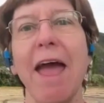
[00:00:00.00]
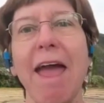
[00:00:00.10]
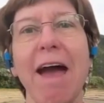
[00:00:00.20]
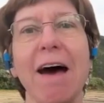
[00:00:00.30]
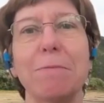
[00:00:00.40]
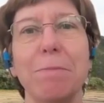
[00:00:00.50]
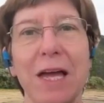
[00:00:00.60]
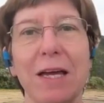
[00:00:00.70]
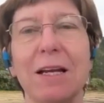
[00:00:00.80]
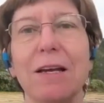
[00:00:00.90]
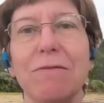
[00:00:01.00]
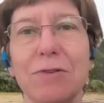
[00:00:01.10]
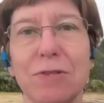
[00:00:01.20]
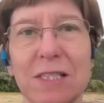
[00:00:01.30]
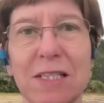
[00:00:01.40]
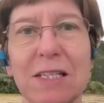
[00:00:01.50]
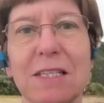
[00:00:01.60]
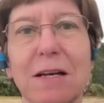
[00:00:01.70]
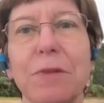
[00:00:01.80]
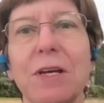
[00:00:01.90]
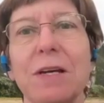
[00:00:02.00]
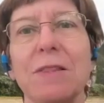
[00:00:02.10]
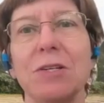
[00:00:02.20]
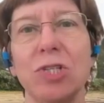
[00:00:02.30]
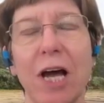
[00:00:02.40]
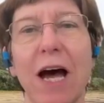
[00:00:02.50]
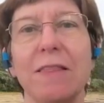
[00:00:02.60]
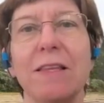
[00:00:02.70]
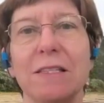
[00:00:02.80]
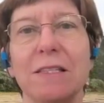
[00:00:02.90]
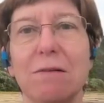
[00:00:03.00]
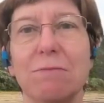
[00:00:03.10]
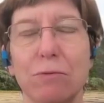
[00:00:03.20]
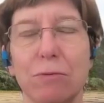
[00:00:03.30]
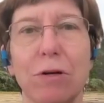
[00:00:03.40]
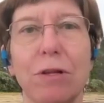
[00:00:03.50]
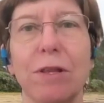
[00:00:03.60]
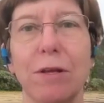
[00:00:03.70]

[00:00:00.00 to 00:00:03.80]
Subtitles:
And Megan, if you see something in the chat that seems worth